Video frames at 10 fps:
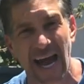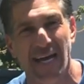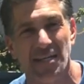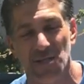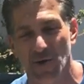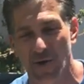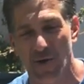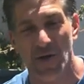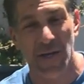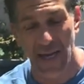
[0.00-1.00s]
added
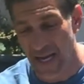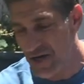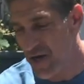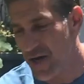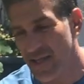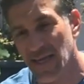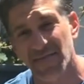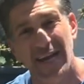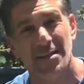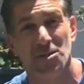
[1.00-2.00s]
soil and not
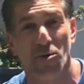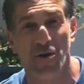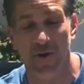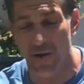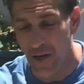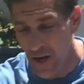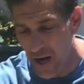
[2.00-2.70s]
leave that soil